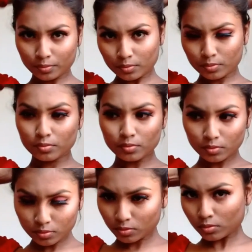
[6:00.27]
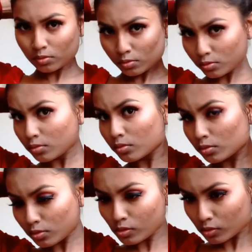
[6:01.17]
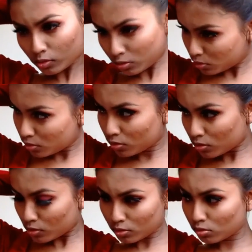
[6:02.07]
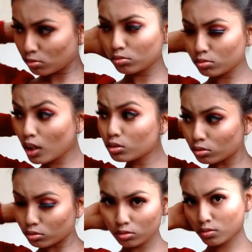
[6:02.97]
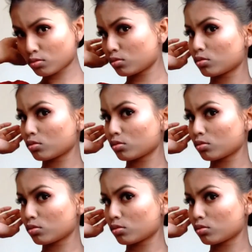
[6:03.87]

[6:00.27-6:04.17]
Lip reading: that in the description box as well as in the I button.